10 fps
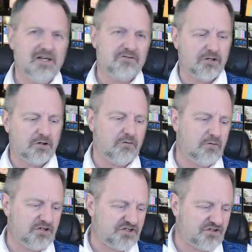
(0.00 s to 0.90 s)
If you look
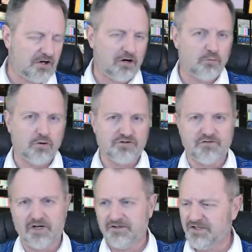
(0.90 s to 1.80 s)
over at Star Wars
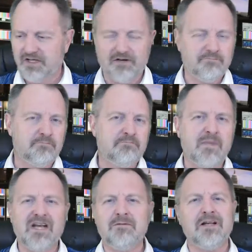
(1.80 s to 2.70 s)
fans, they have
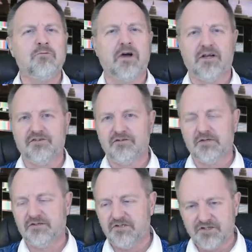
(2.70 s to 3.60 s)
many, many ways to
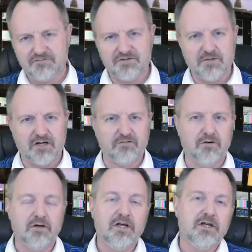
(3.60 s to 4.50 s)
be
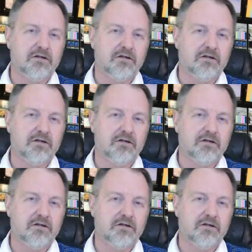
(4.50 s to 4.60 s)
disrespectful